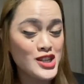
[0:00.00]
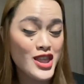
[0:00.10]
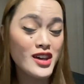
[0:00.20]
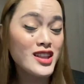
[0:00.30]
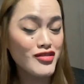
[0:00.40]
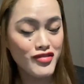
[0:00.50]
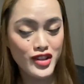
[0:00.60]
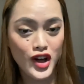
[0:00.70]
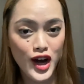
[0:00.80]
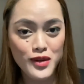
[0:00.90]
that
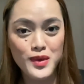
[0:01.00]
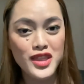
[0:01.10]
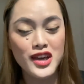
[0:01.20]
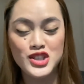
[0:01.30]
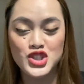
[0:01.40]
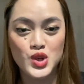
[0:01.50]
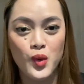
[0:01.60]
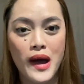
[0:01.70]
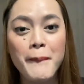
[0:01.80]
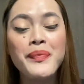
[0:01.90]
vlog with
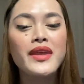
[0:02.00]
Joem.